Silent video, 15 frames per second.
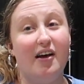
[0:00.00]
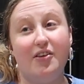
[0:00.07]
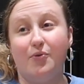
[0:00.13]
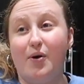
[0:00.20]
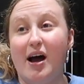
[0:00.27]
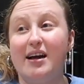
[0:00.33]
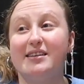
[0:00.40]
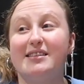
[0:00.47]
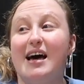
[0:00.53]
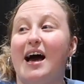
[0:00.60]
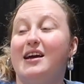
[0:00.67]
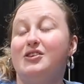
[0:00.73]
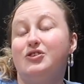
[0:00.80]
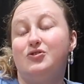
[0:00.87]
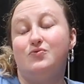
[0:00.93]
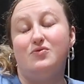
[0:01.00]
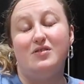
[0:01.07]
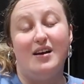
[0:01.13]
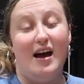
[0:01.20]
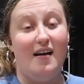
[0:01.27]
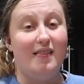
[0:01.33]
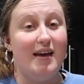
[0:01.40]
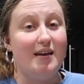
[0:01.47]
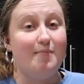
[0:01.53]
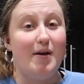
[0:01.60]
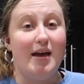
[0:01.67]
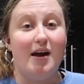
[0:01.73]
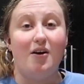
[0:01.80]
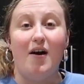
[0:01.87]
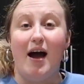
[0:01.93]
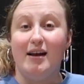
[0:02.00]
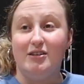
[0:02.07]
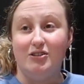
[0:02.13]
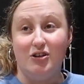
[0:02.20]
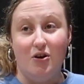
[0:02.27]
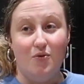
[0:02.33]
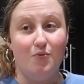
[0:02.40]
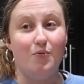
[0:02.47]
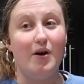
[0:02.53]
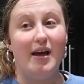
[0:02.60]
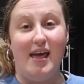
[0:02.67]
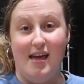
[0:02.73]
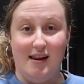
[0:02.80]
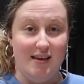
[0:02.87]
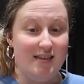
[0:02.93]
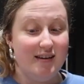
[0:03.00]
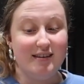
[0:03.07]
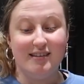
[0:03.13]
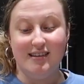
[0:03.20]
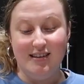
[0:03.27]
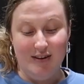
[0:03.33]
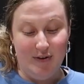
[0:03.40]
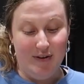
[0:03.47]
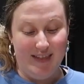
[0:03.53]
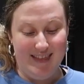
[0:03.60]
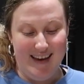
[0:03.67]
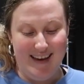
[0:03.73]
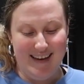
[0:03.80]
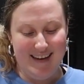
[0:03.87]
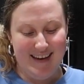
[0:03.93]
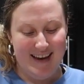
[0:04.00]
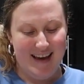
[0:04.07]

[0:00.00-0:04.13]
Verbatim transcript: Otherwise, I do not like mayo. I don't want anything to do with it.